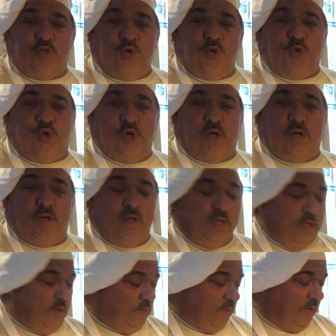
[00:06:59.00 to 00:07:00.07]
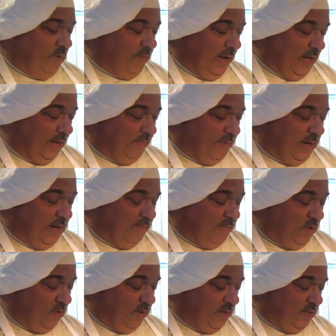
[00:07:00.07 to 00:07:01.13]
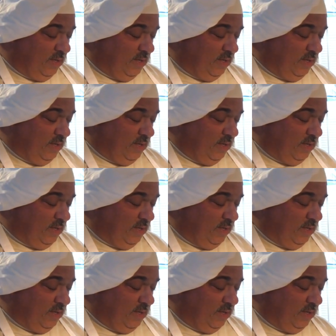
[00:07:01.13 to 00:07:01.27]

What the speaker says: you can cook when you wake up in the morning